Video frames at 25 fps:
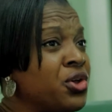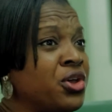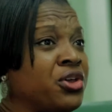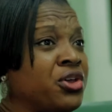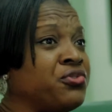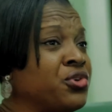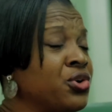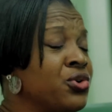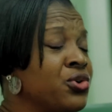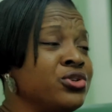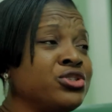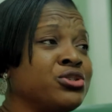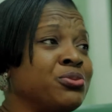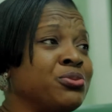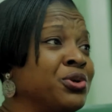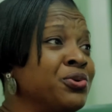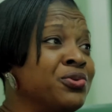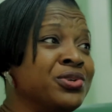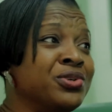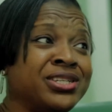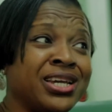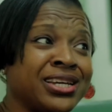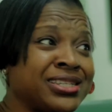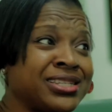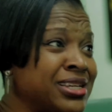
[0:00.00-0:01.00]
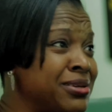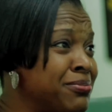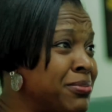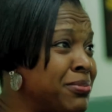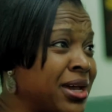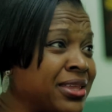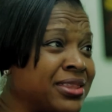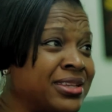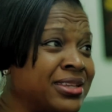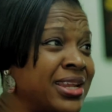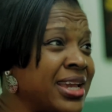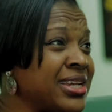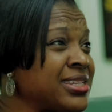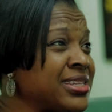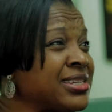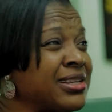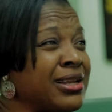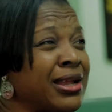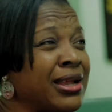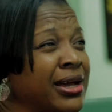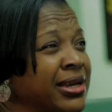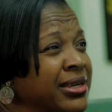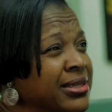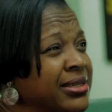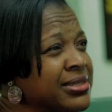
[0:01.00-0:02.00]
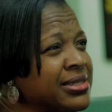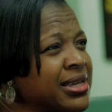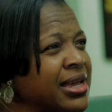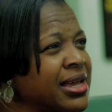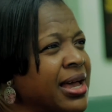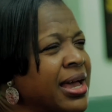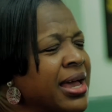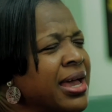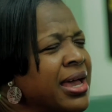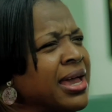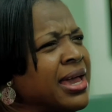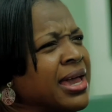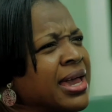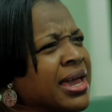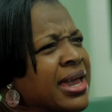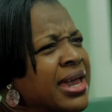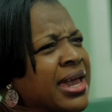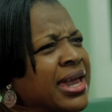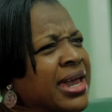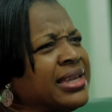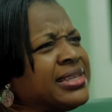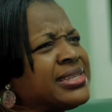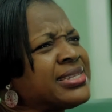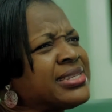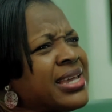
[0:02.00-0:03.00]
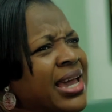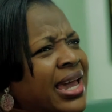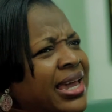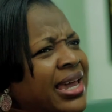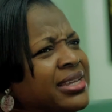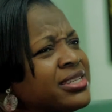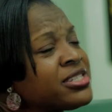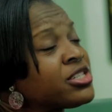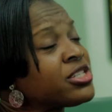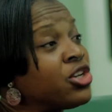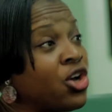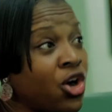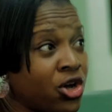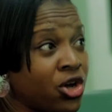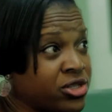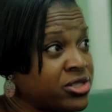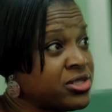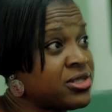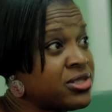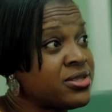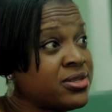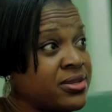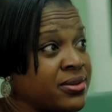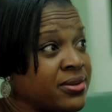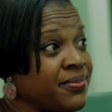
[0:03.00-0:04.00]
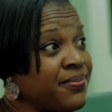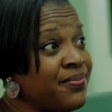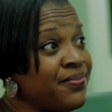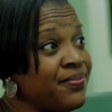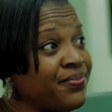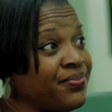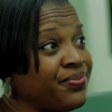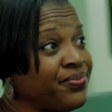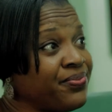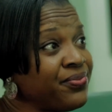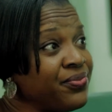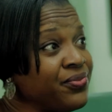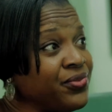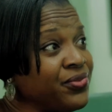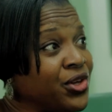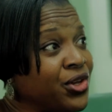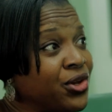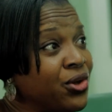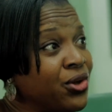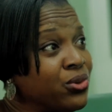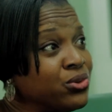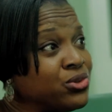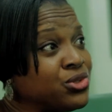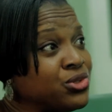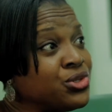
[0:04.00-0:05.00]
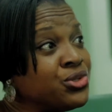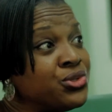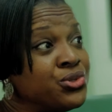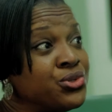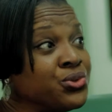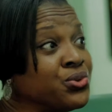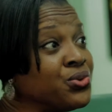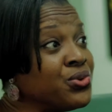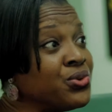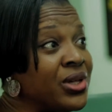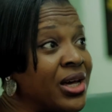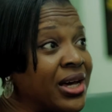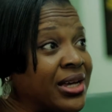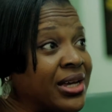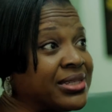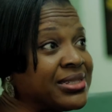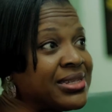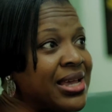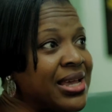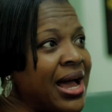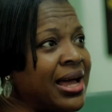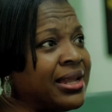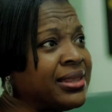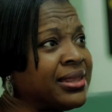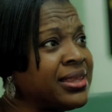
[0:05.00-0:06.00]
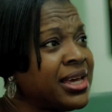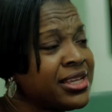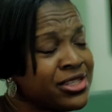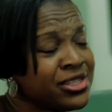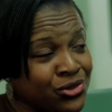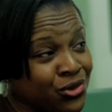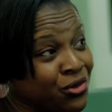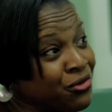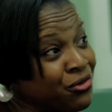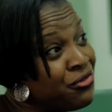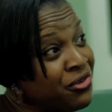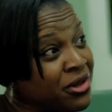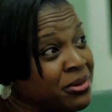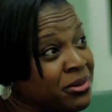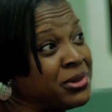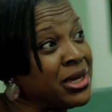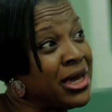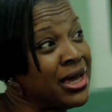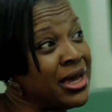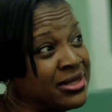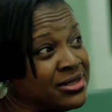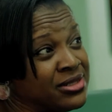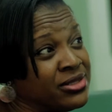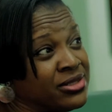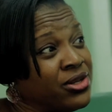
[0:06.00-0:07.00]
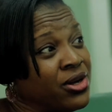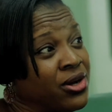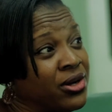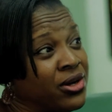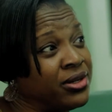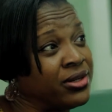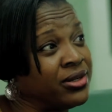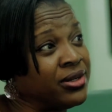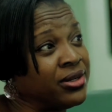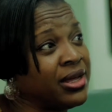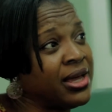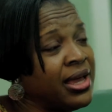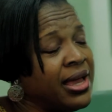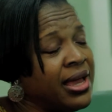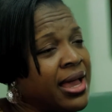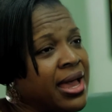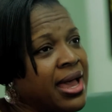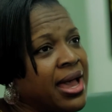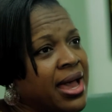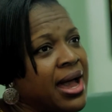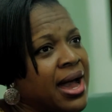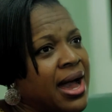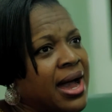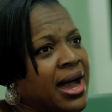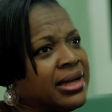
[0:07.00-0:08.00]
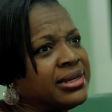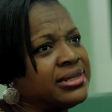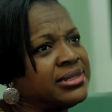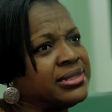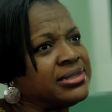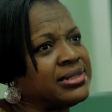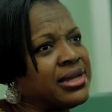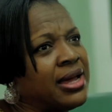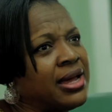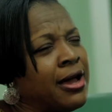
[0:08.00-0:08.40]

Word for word: you're, if you're going to be rejected by the next client. It takes guts, you know, to do that. And that's what Femi has done. And